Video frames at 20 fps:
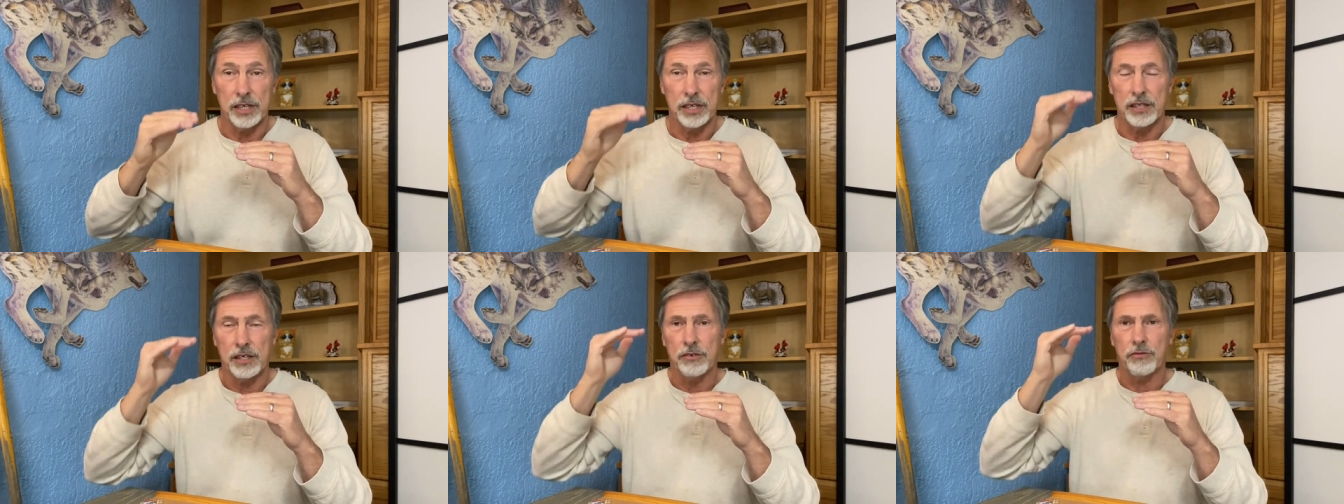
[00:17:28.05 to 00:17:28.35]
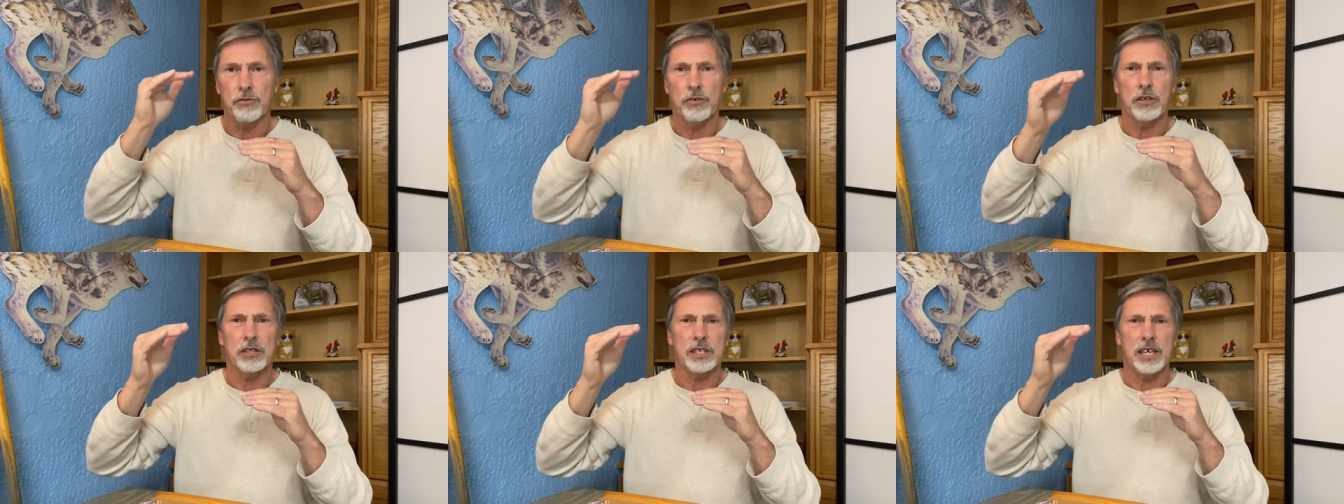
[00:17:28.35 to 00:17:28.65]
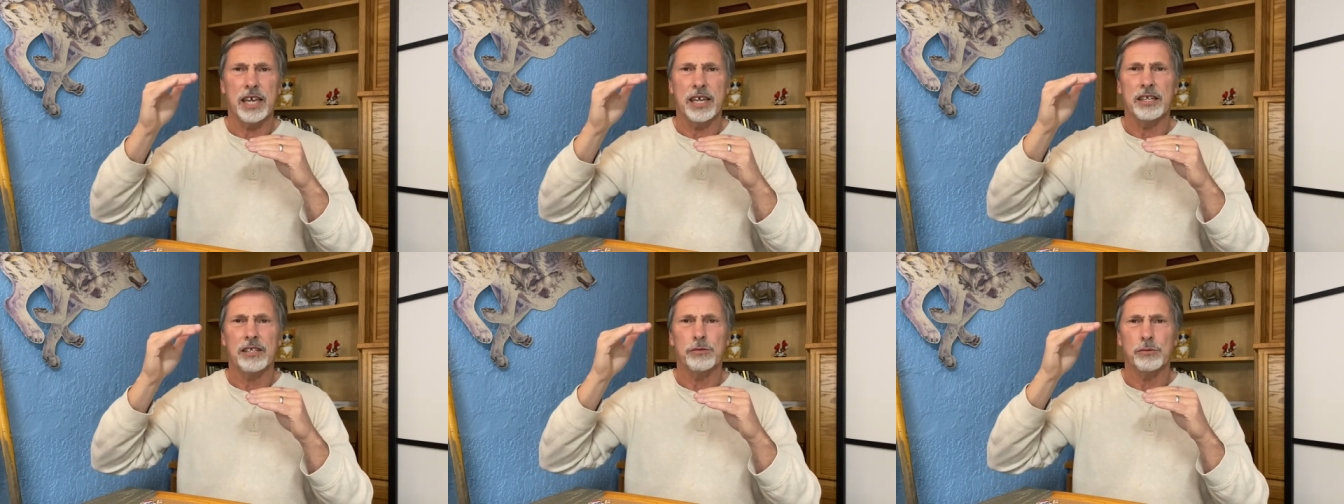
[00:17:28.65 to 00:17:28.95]
I think Royal
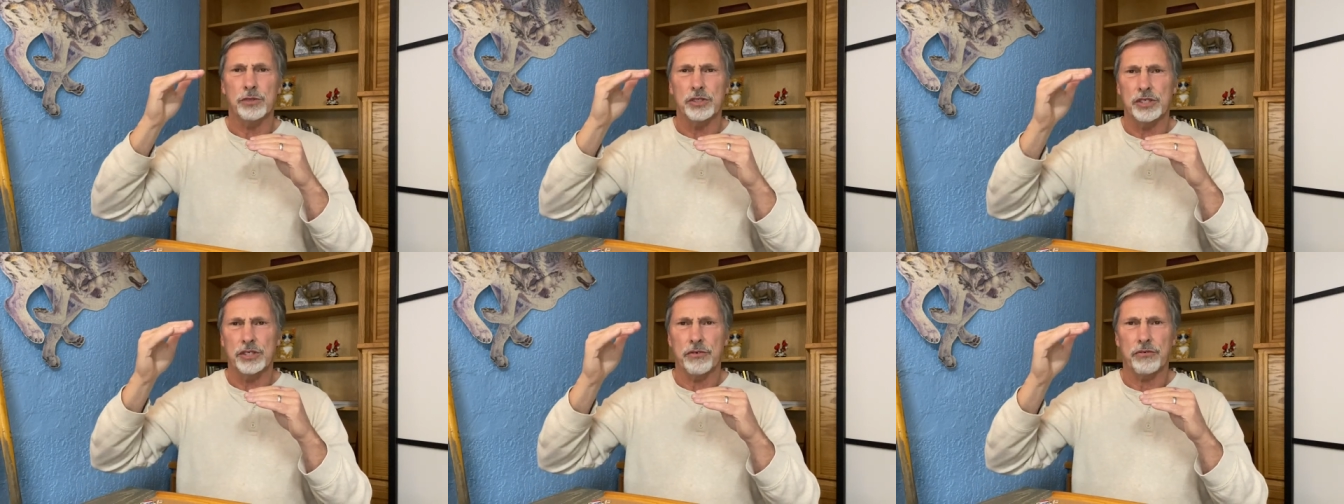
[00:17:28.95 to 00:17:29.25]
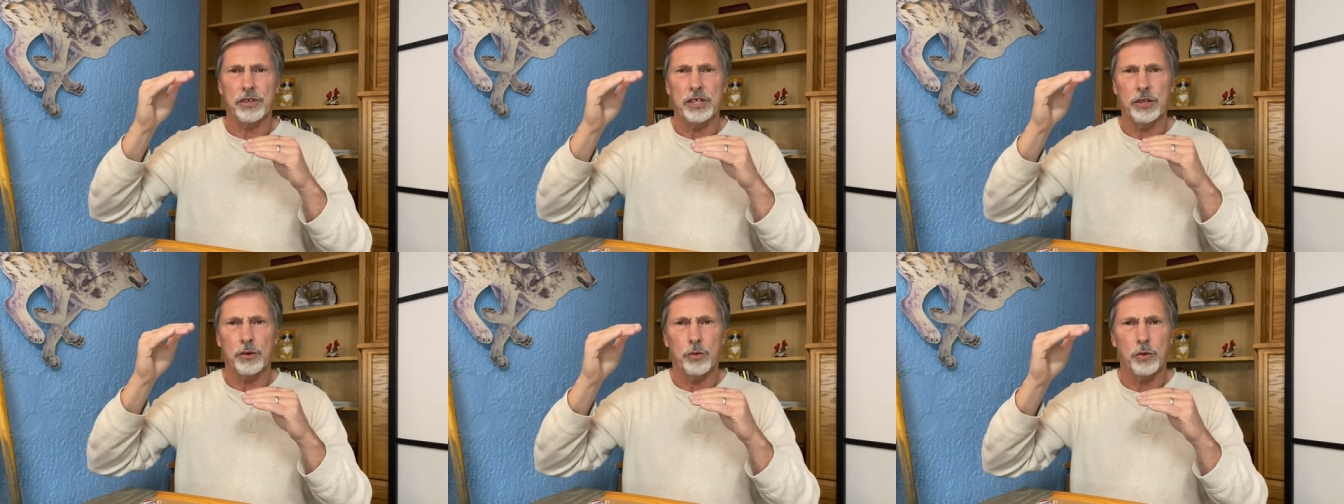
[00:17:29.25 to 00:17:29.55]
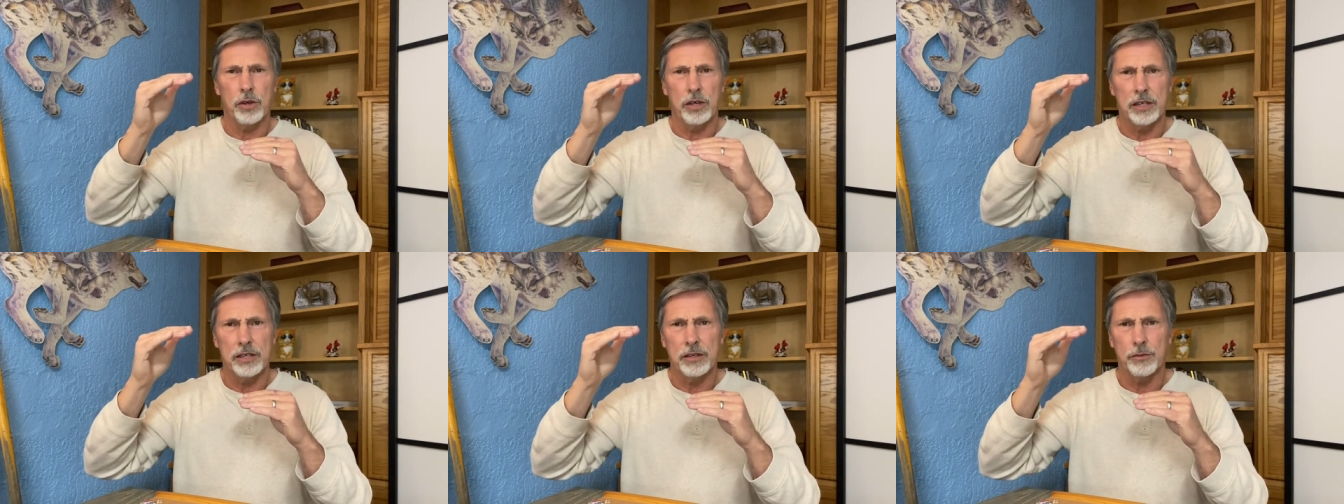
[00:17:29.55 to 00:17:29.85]
Canin was three to
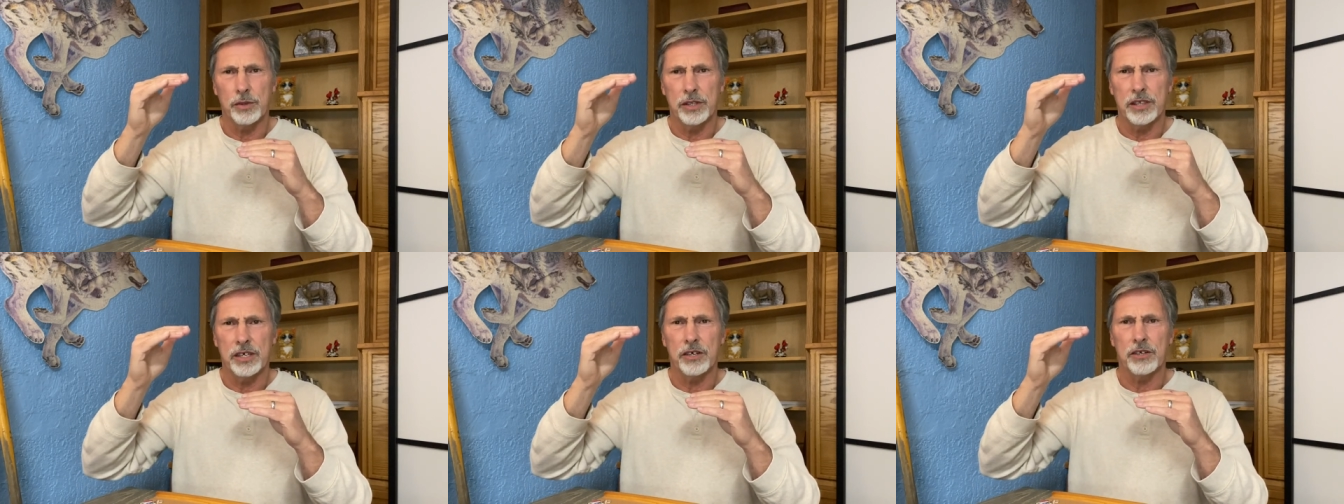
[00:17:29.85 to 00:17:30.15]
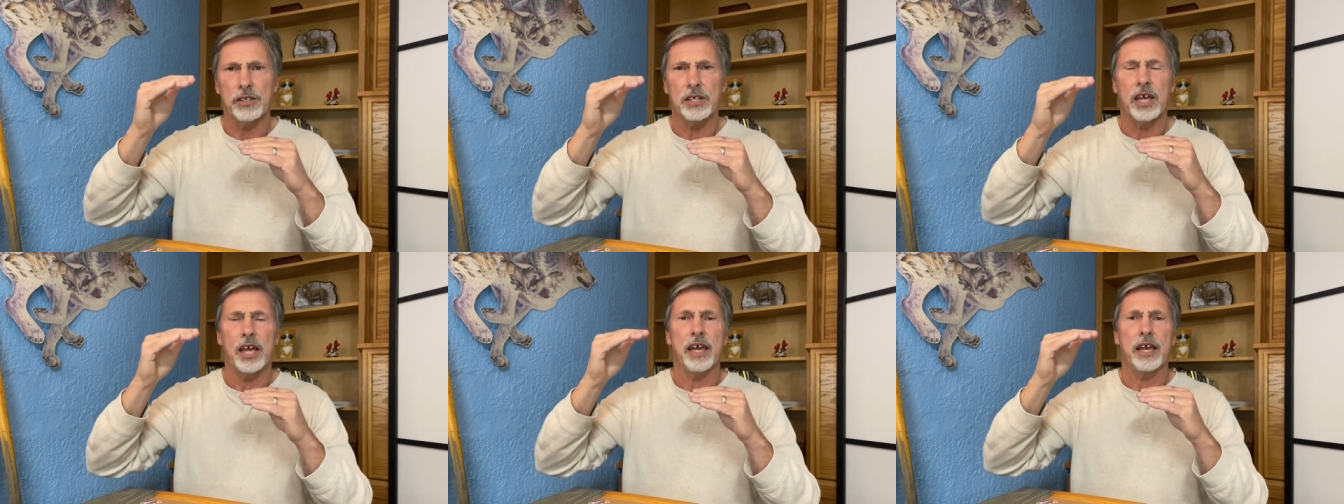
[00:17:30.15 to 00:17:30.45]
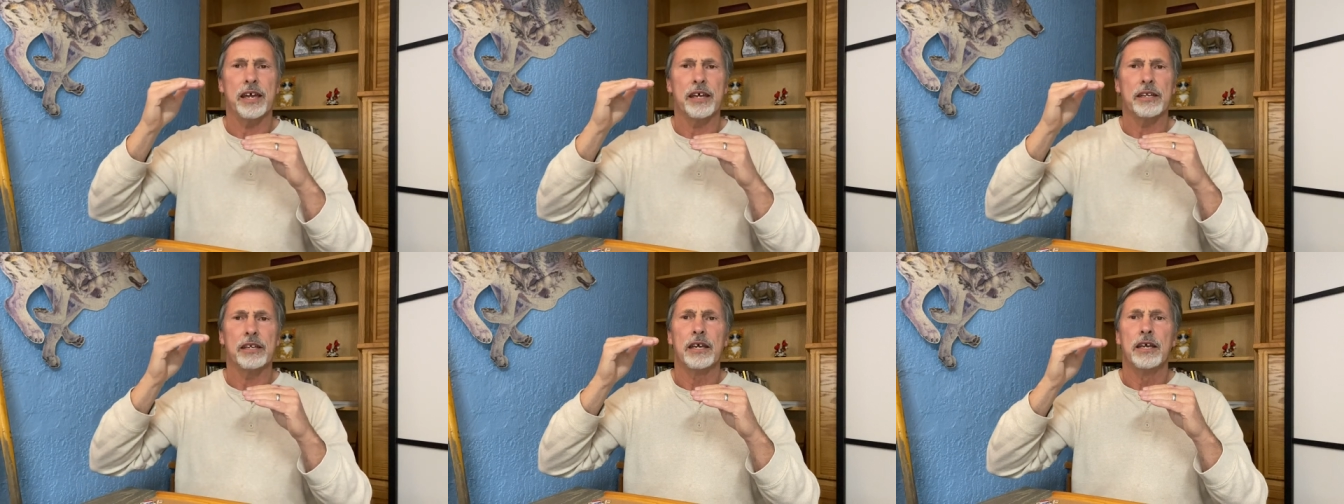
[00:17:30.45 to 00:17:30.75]
one with their
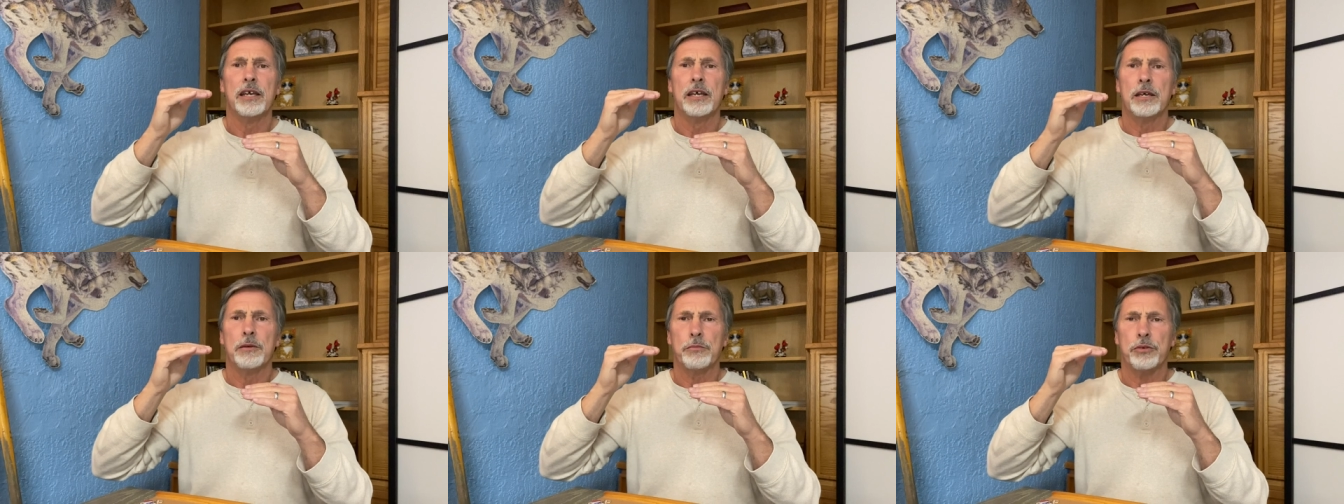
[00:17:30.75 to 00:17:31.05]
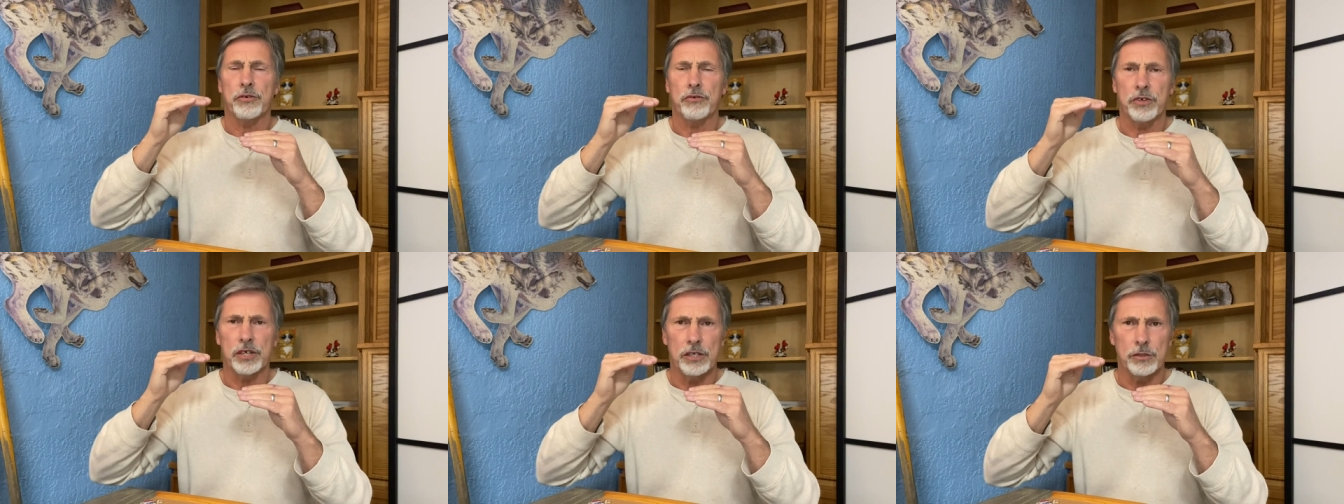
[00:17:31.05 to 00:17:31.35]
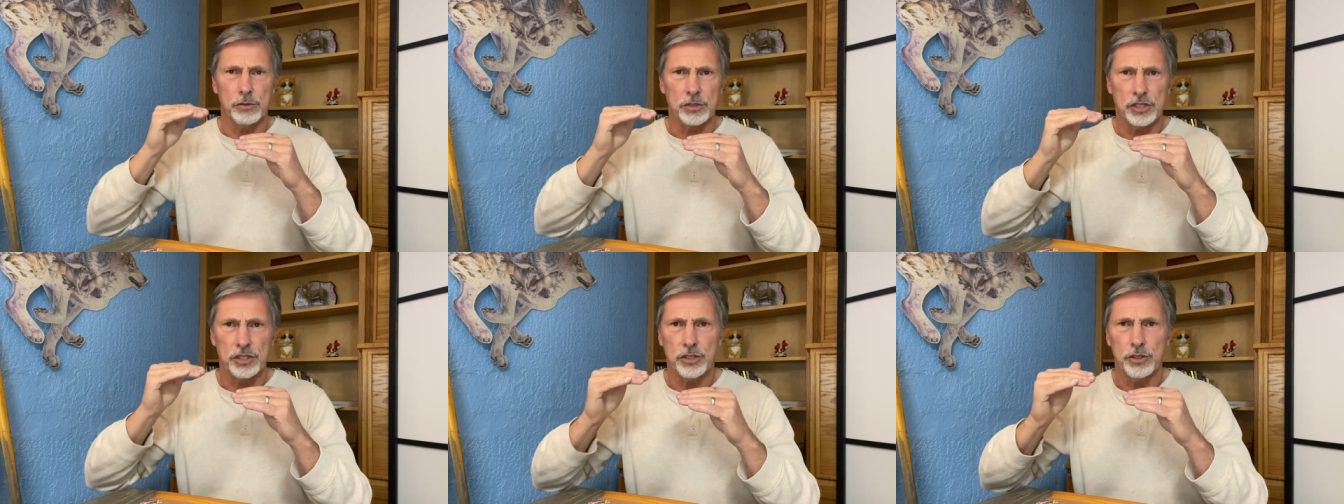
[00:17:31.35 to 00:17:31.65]
diet, Purina
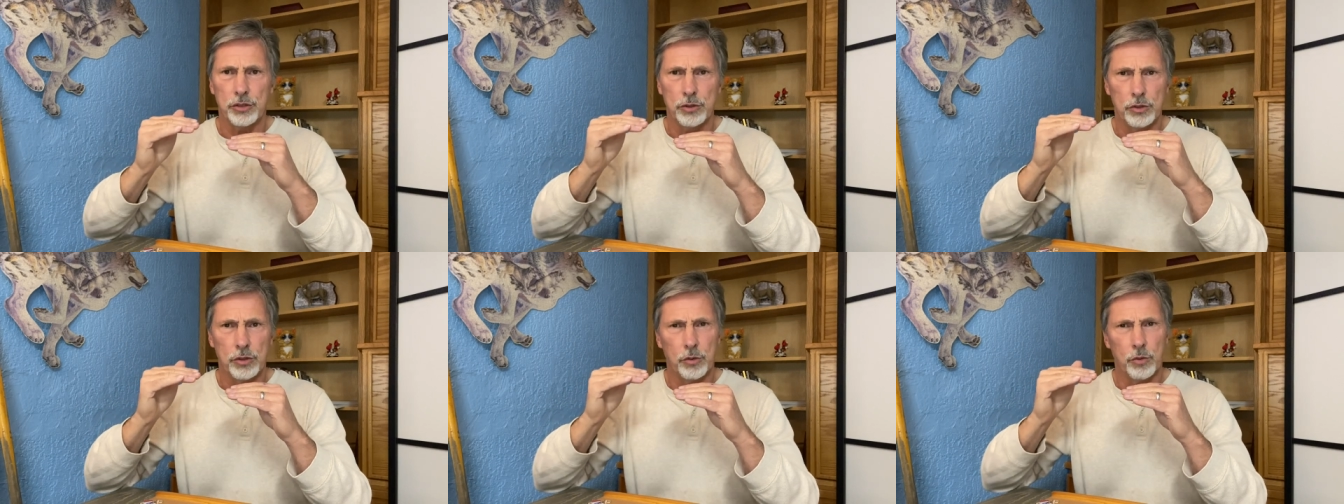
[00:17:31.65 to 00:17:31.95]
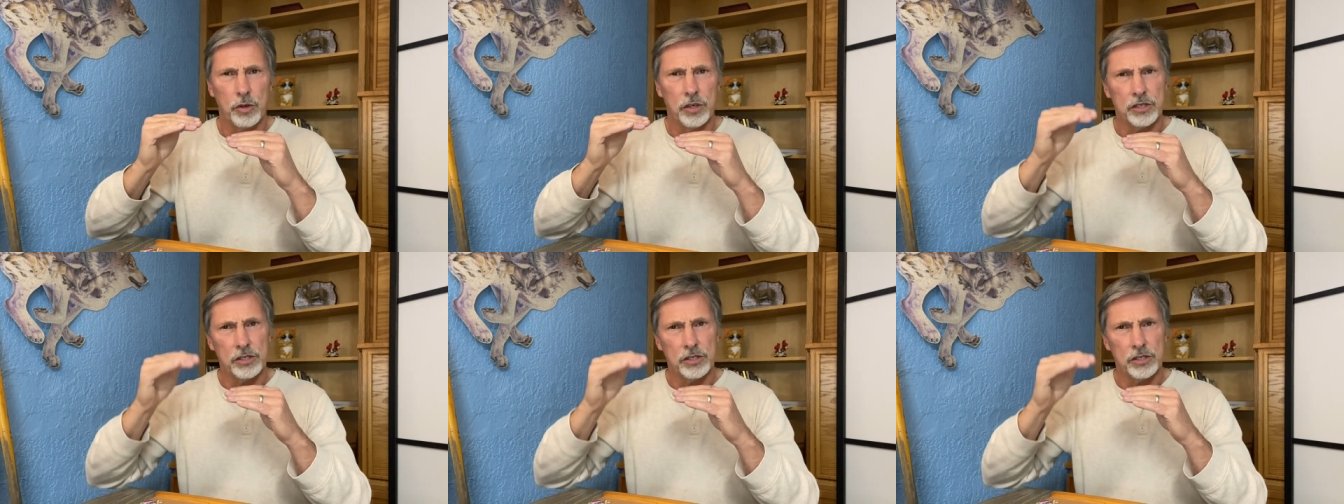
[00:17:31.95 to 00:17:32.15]
was two to one.